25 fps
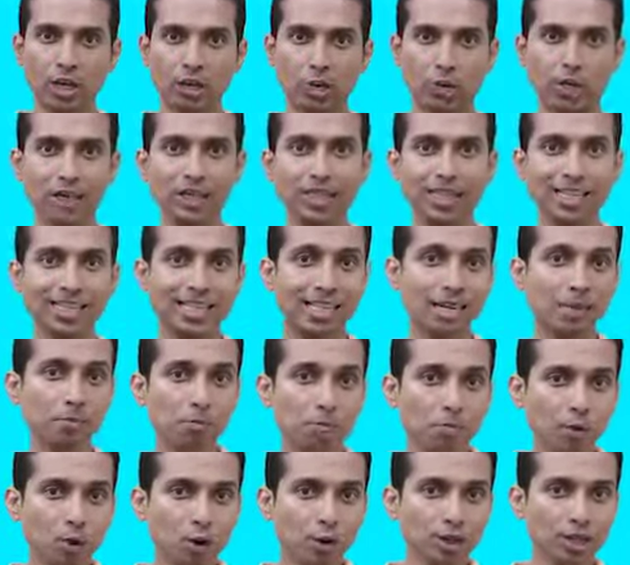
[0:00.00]
Okay, there's an
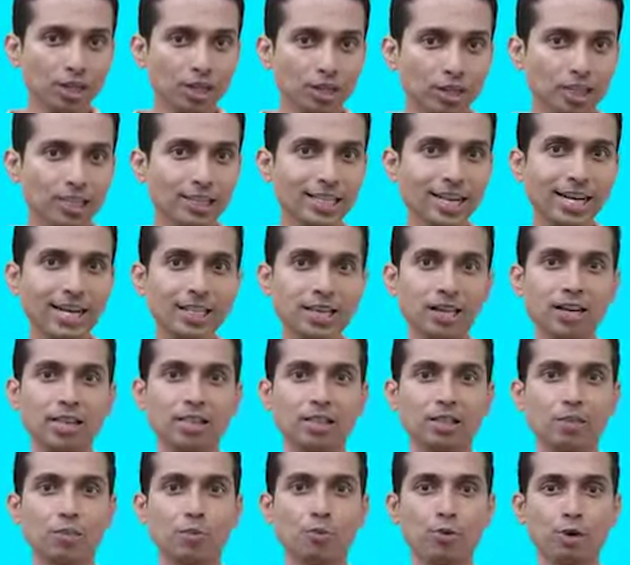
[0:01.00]
emotional center
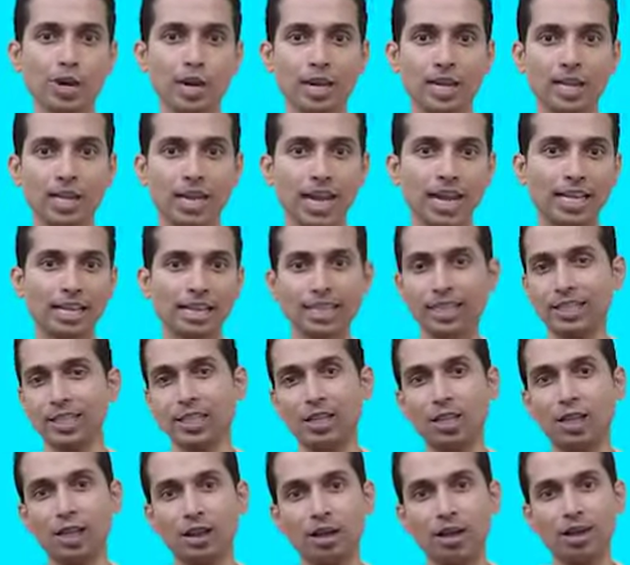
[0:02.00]
in the brain and there's
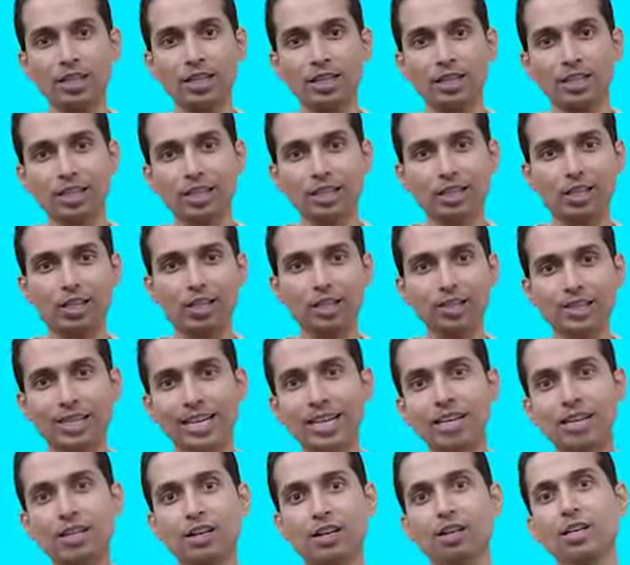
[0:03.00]
a logical
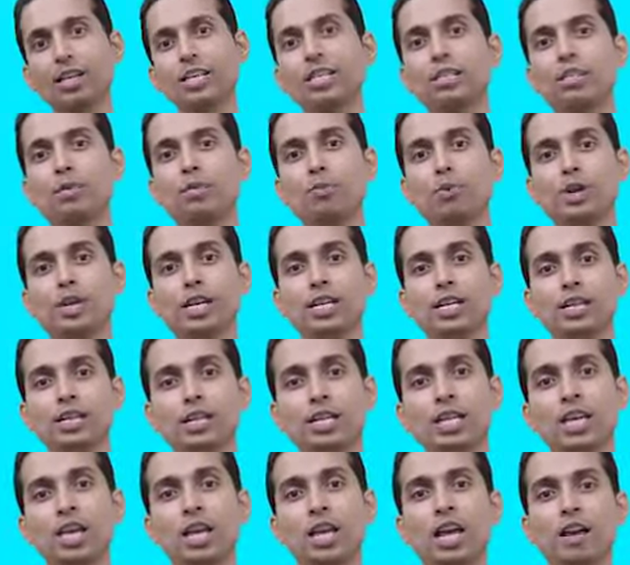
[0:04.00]
center in the brain.
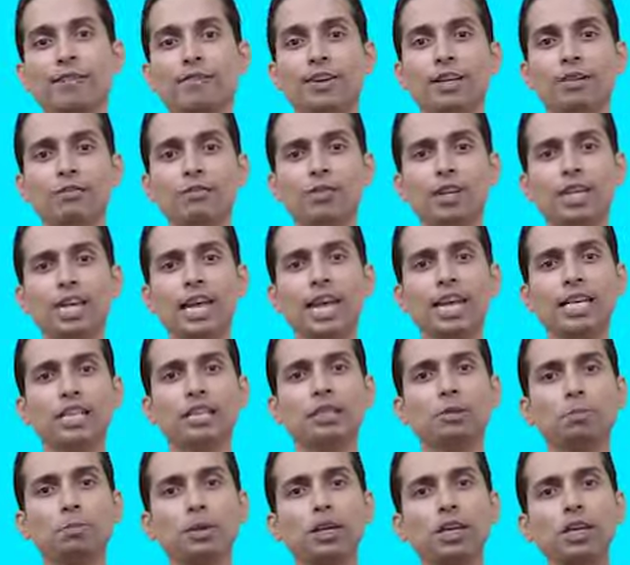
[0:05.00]
When we
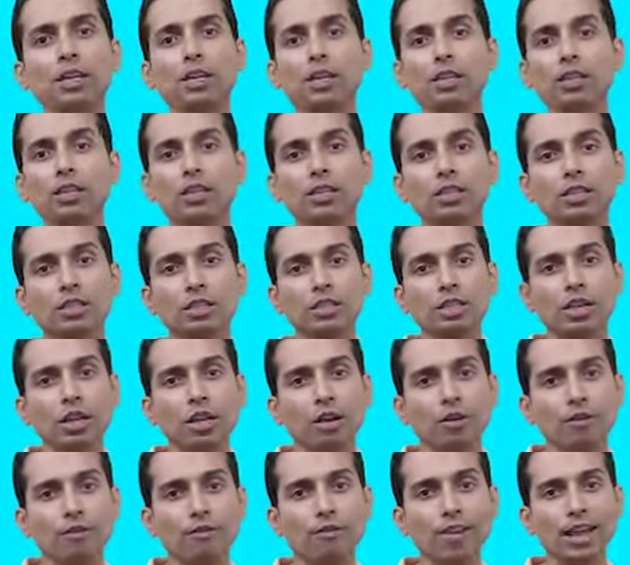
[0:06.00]
experience
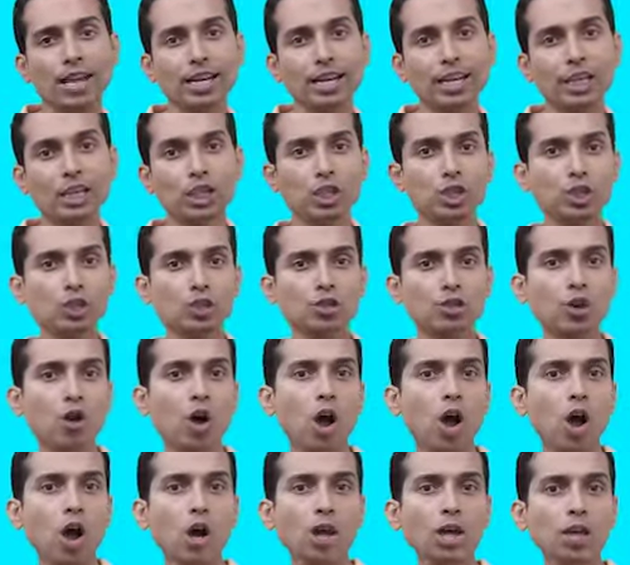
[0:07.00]
very
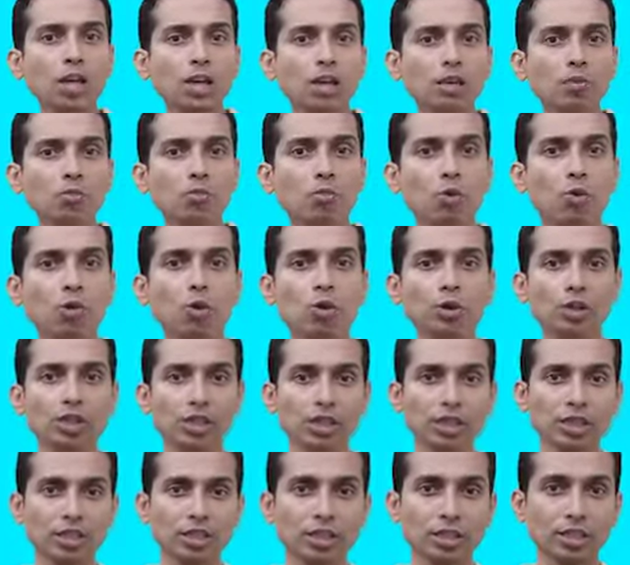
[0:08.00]
strong
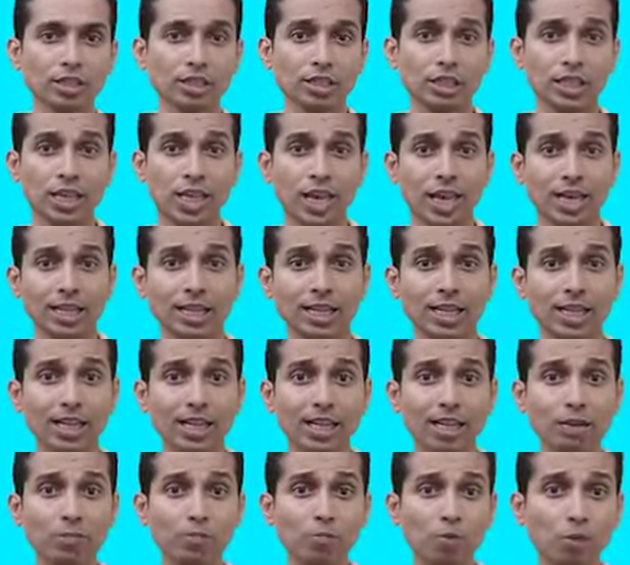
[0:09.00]
emotions, the
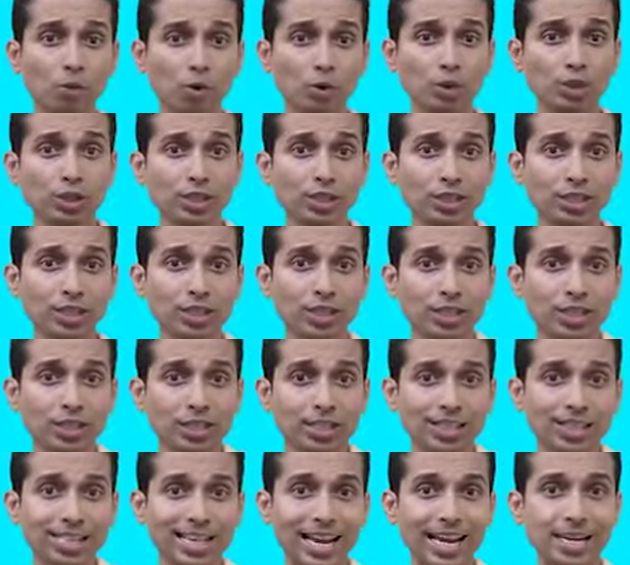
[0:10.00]
emotional
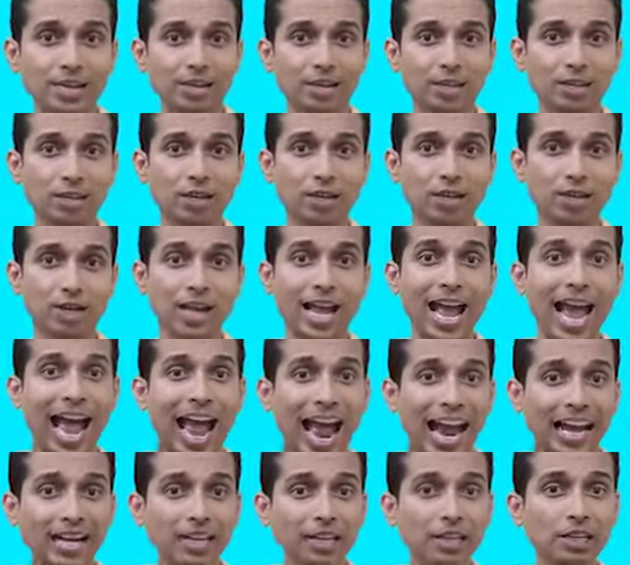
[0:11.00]
center
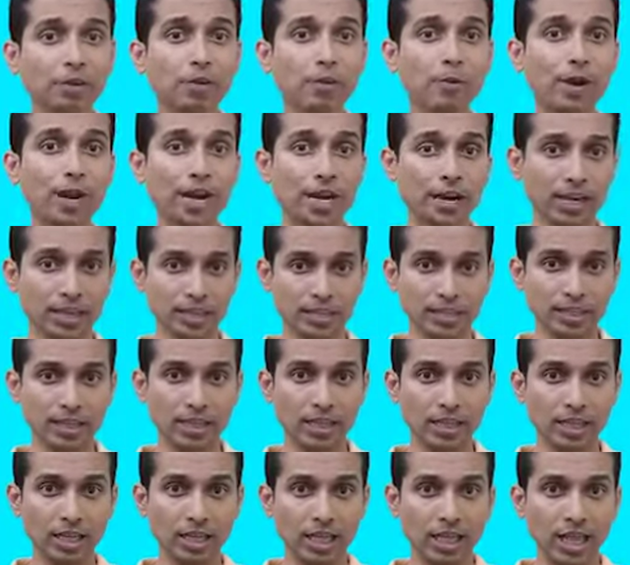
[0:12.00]

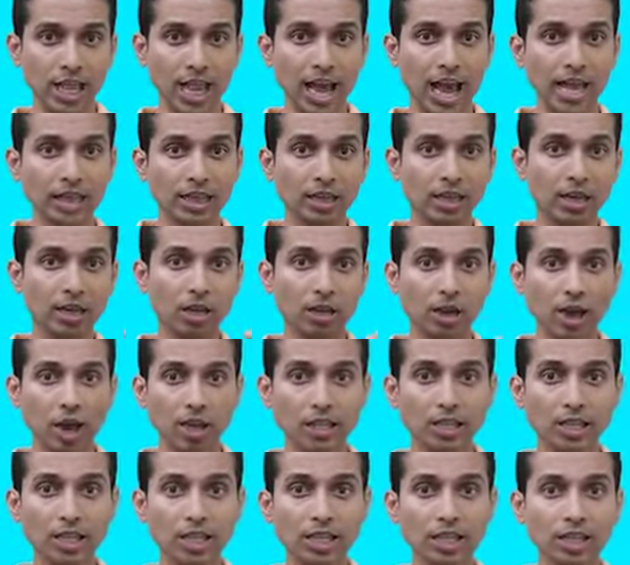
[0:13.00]
activates and the
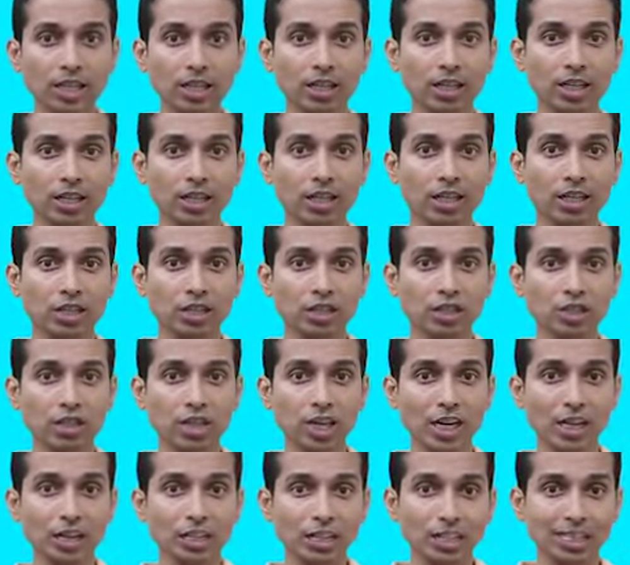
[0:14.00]
logic
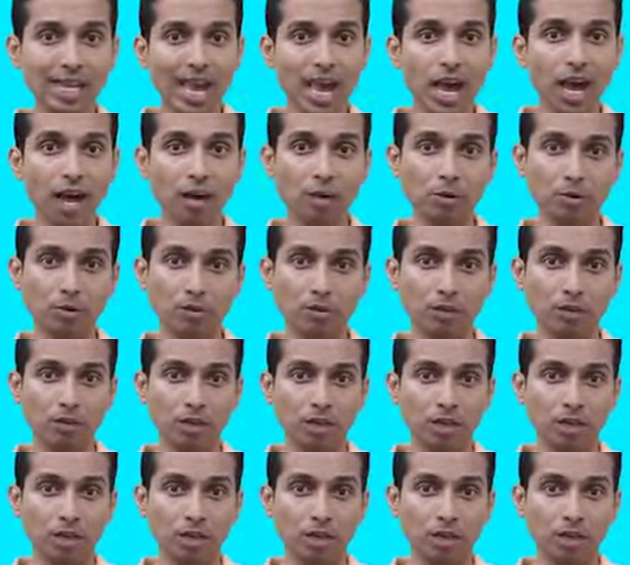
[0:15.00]
shuts down.